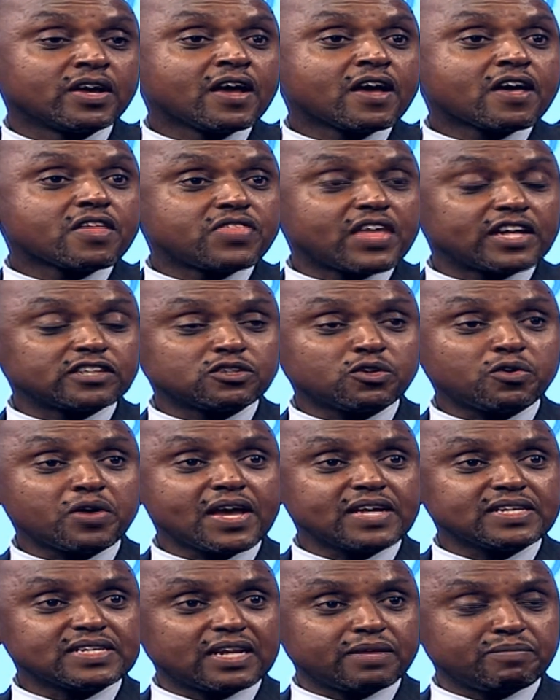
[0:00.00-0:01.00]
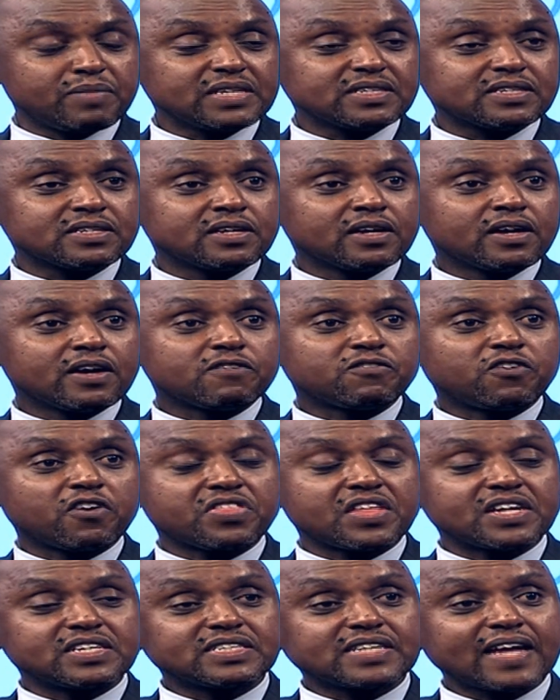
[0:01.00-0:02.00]
There's no age limit for
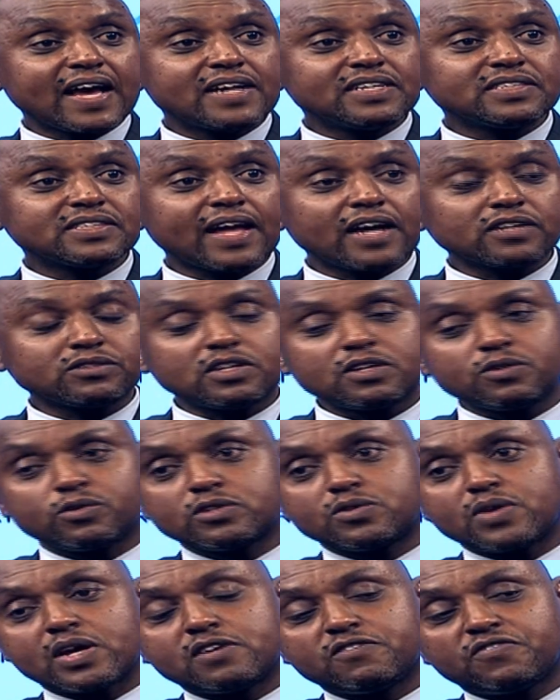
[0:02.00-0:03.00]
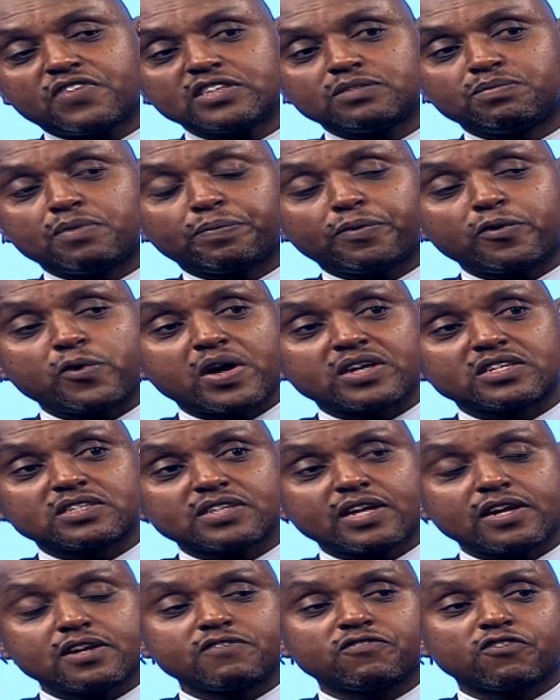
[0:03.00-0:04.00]
the retirees. Actually, what we advise people who are
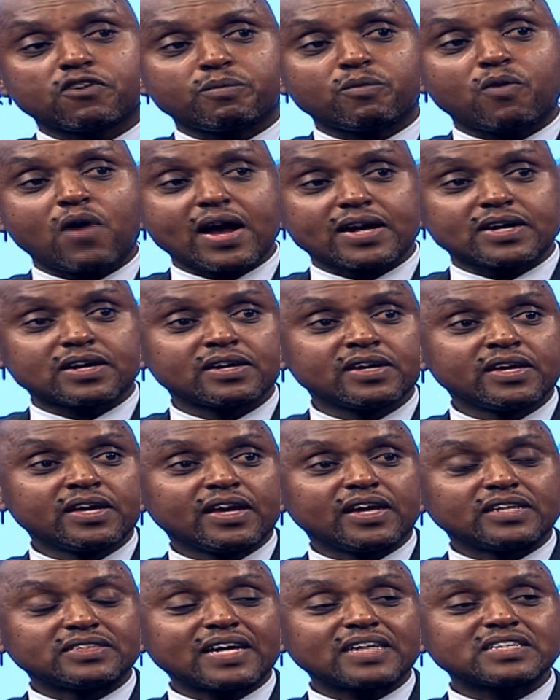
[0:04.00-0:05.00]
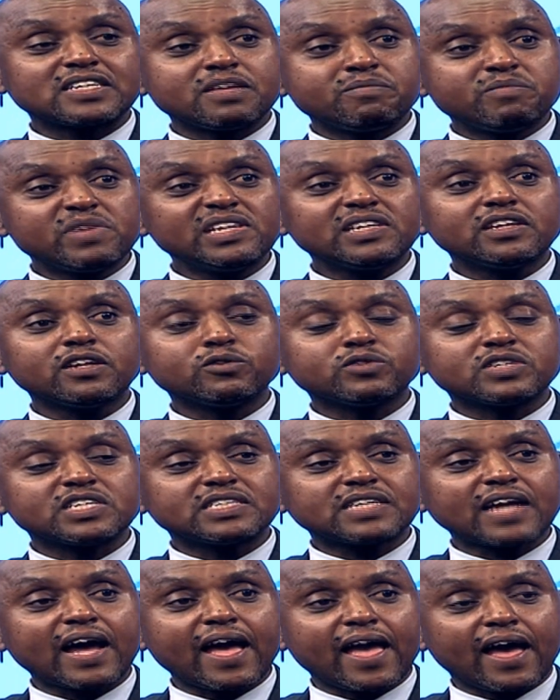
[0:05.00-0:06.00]
retiring from work is that immediately you
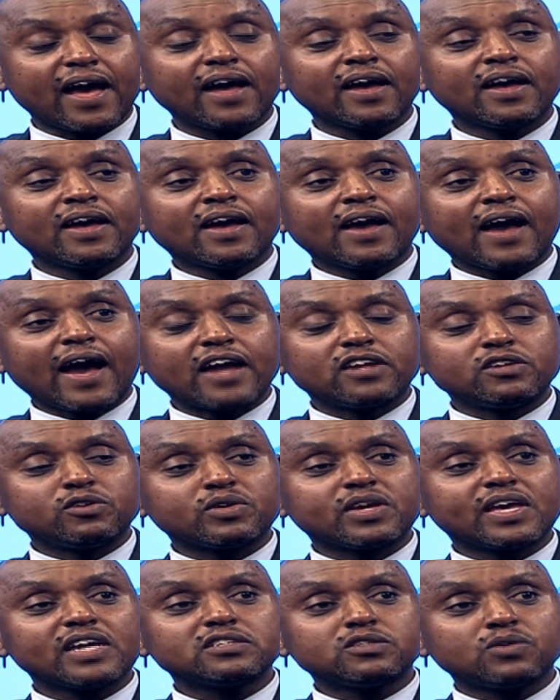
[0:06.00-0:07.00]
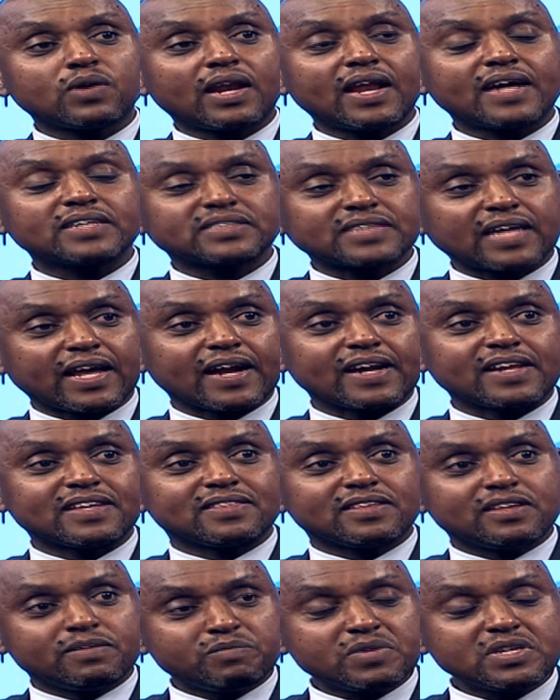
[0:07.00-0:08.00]
retire and you get your last salary,
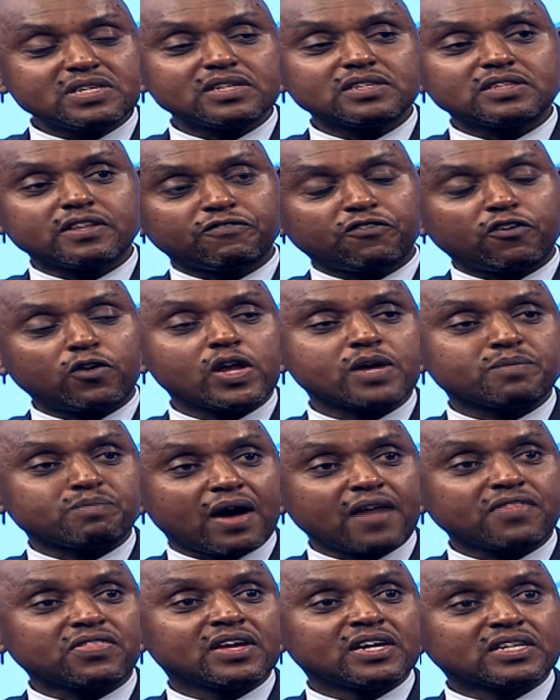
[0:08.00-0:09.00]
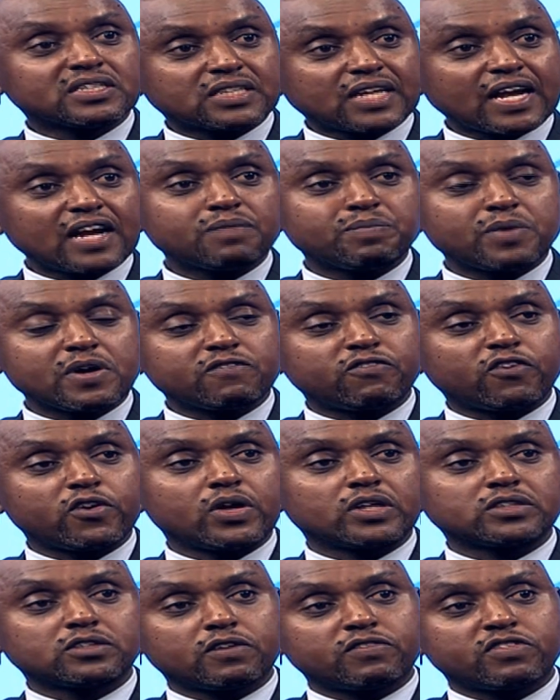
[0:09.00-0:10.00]
immediately the following month, start paying for
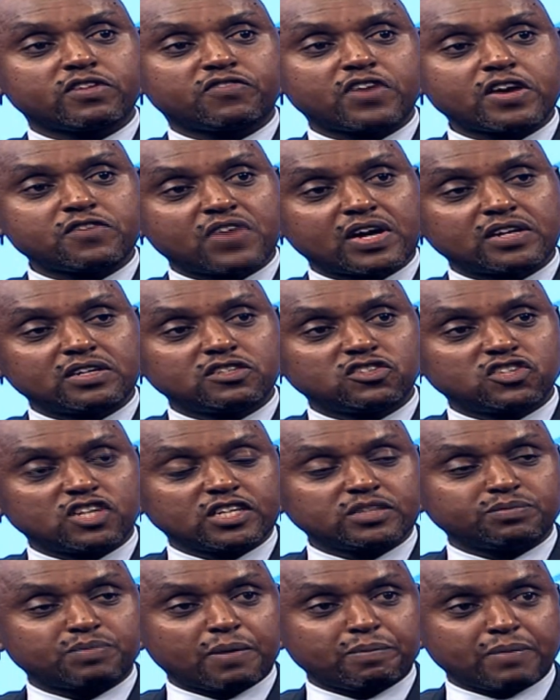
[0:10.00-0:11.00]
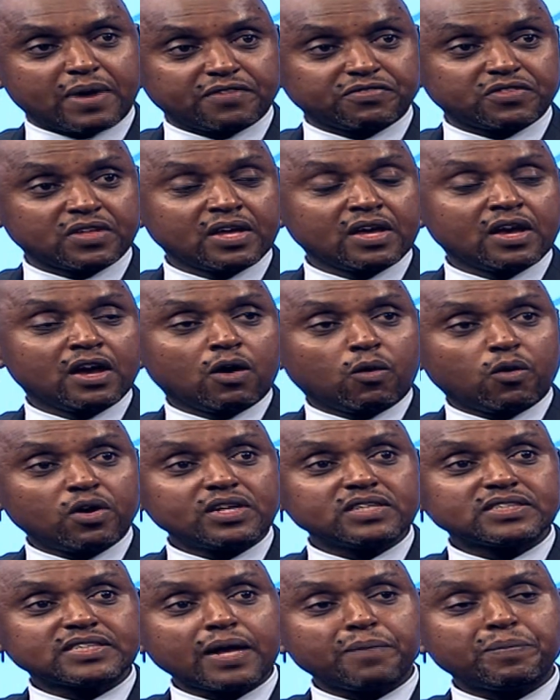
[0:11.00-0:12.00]
yourself the 500 shillings per month. What
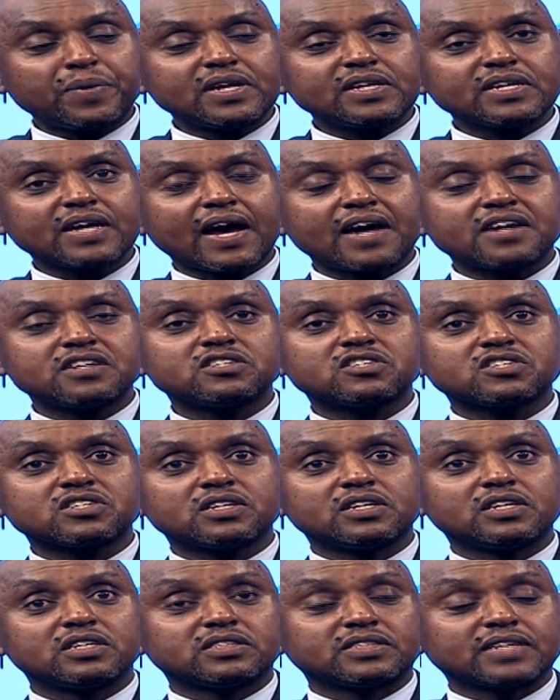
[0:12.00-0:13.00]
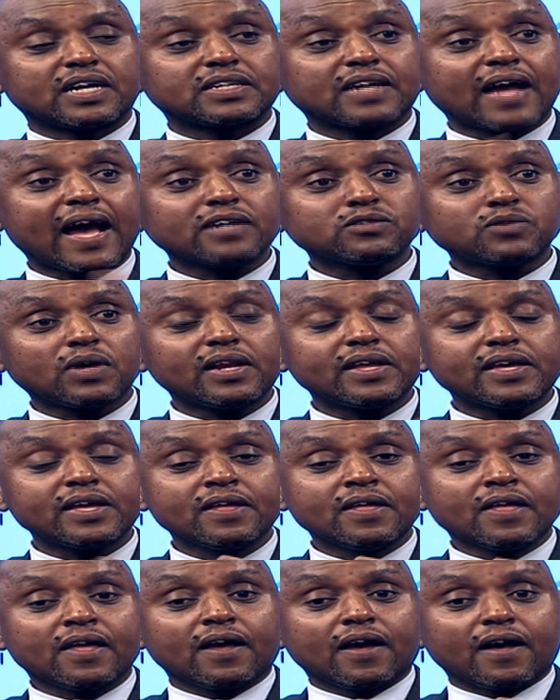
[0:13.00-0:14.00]
is happening currently is that actually
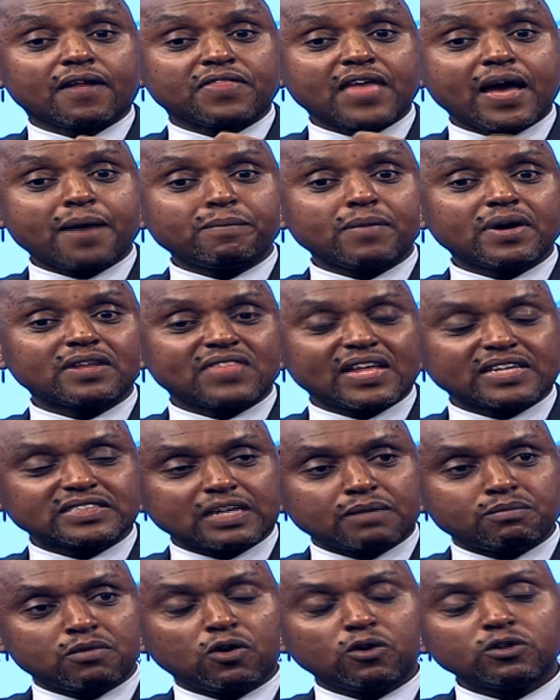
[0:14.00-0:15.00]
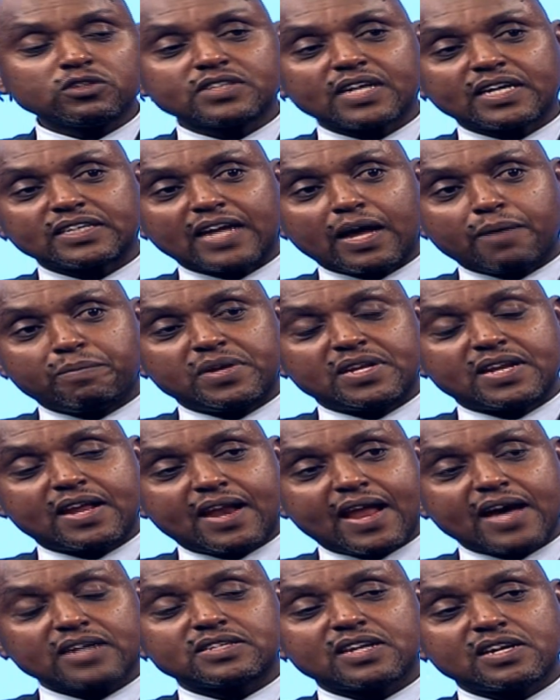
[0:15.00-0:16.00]
there are some laws that have been
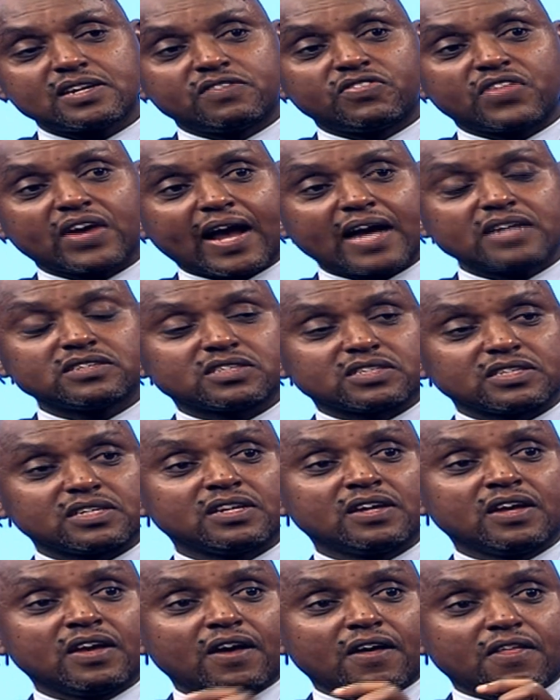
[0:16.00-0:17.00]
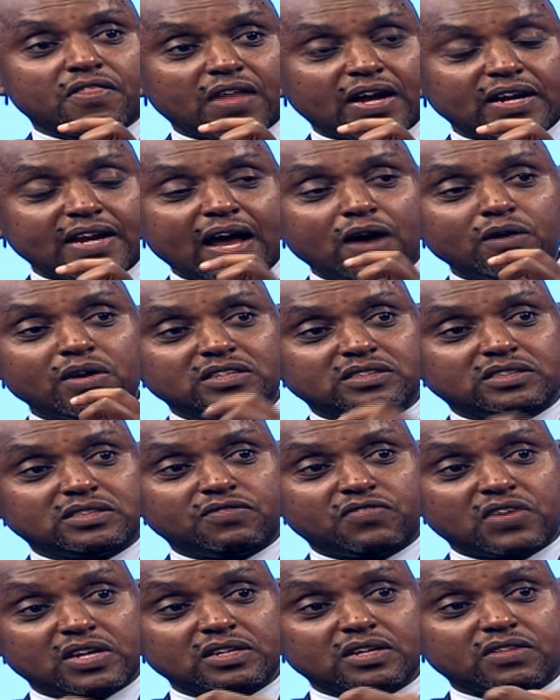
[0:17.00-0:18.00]
enacted in the country that now
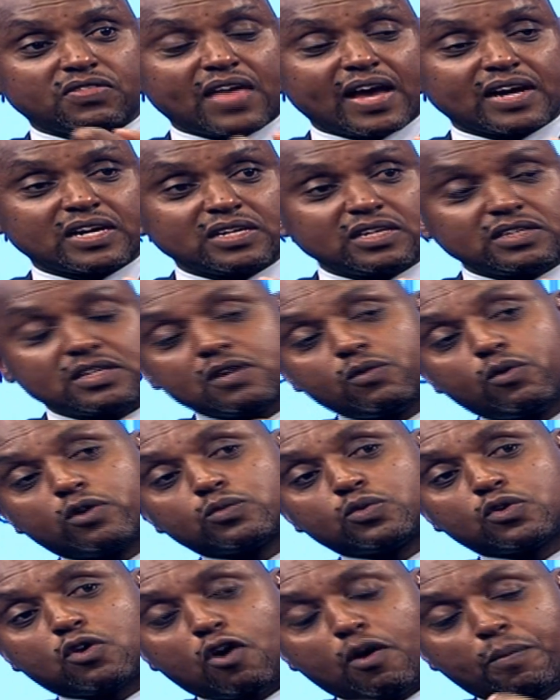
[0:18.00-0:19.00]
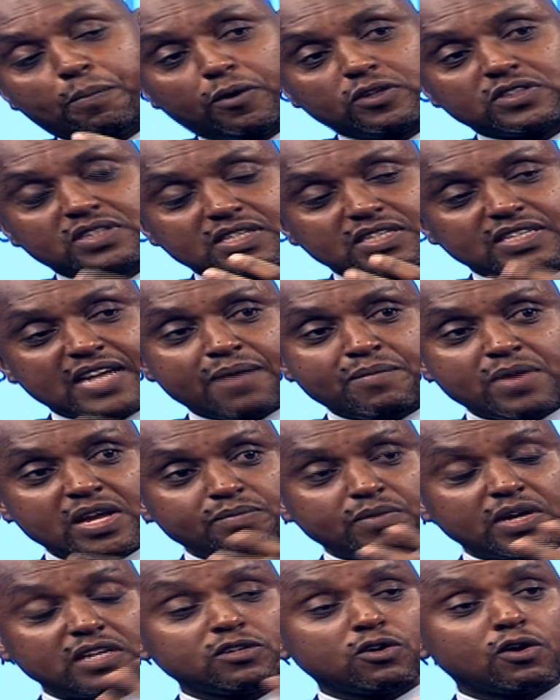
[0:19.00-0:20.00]
they are creating what we call post-retirement
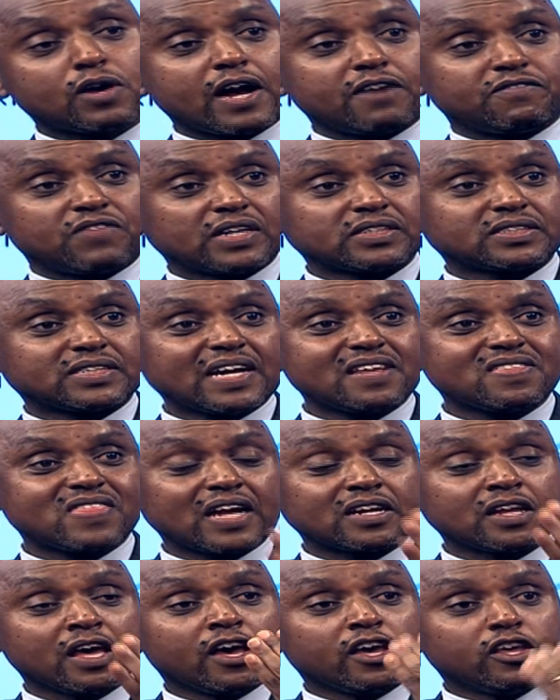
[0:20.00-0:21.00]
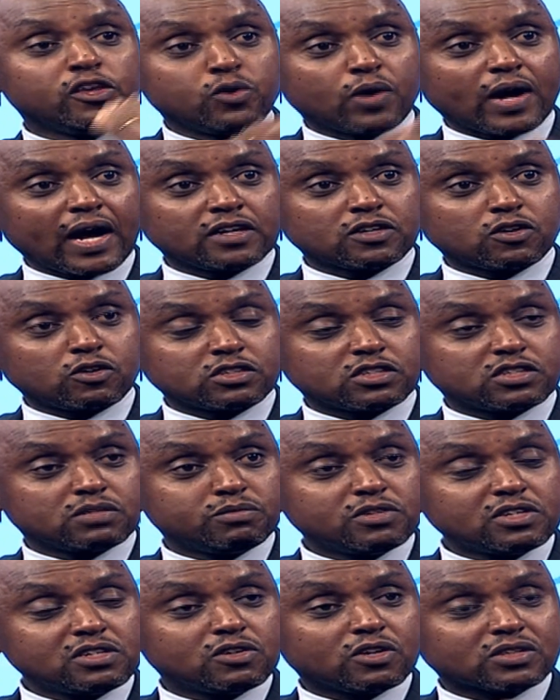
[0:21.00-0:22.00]
medical cover, such that you can
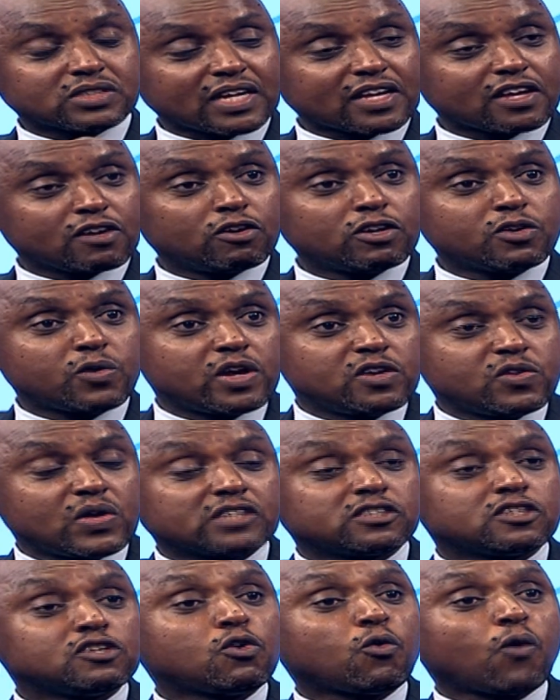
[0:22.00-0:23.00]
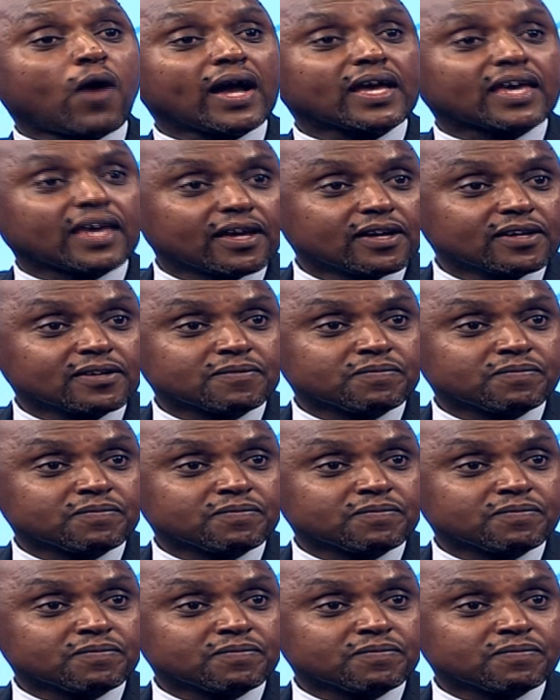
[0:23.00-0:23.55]
contribute, Dr. Kingori, when you are still working,